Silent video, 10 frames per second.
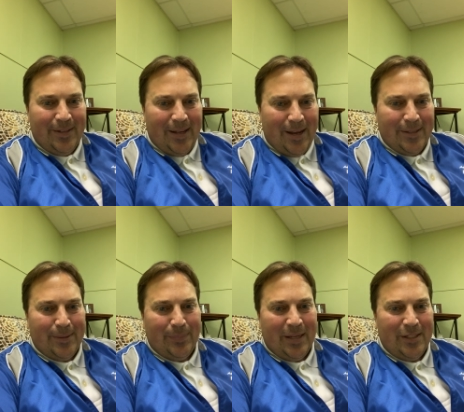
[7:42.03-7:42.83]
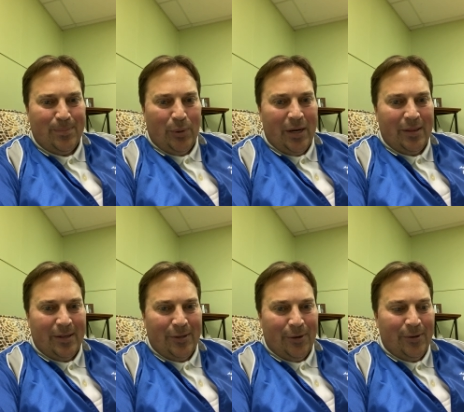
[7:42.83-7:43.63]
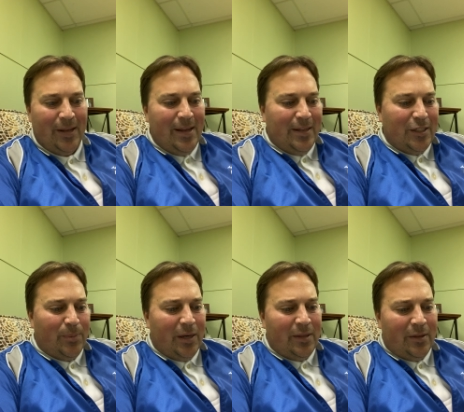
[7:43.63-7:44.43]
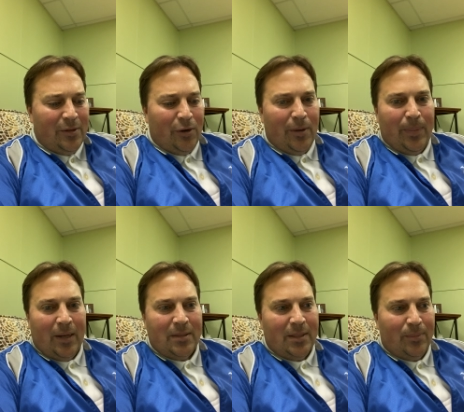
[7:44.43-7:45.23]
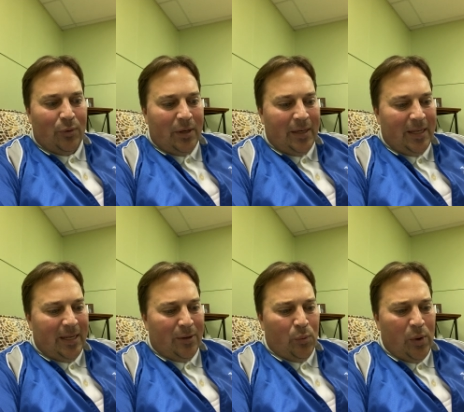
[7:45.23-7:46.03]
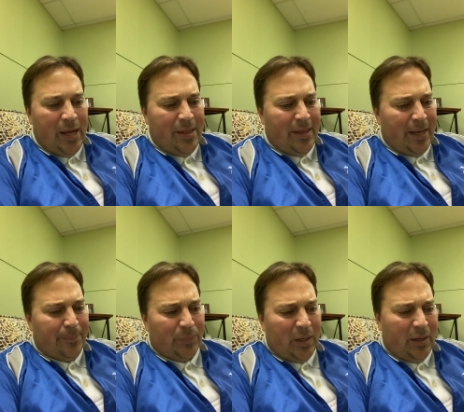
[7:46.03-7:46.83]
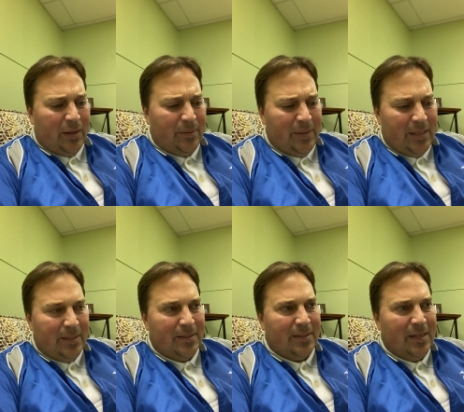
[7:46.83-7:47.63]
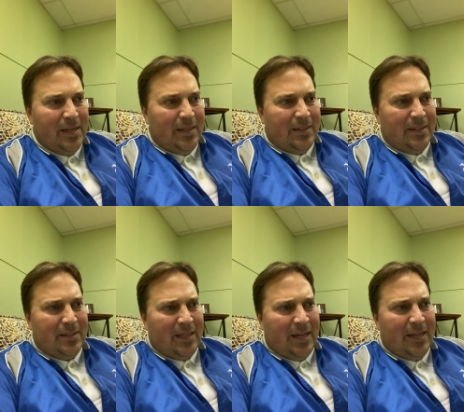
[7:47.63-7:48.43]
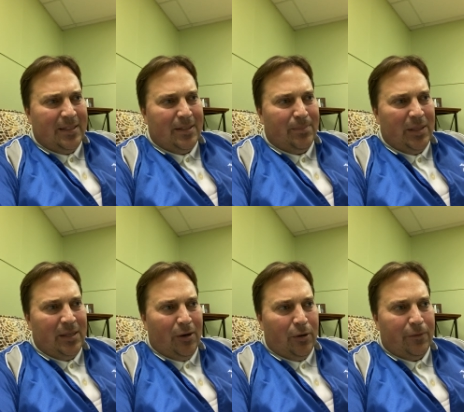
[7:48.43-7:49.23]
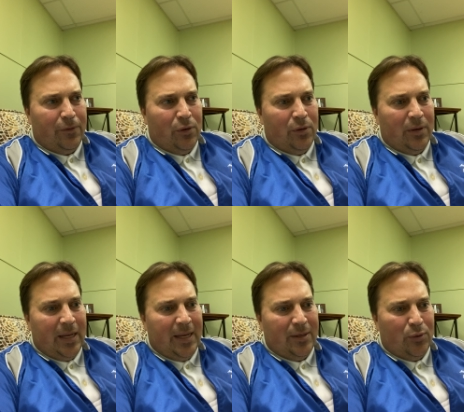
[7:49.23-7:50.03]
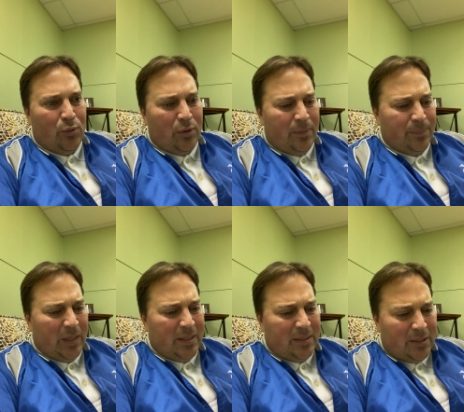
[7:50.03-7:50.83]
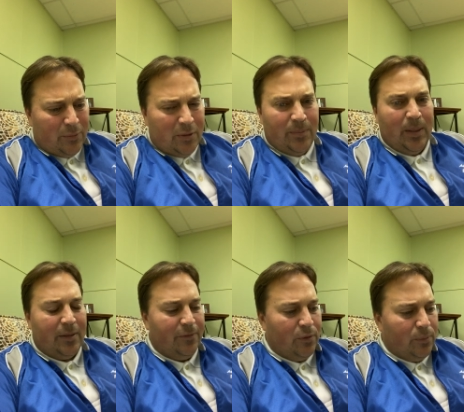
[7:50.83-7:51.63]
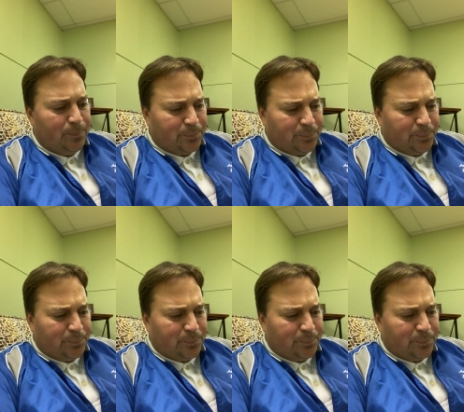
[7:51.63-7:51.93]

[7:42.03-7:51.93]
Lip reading: gossip, that's spreading the dirt about someone in a way that is designed to be hurtful and or disrespectful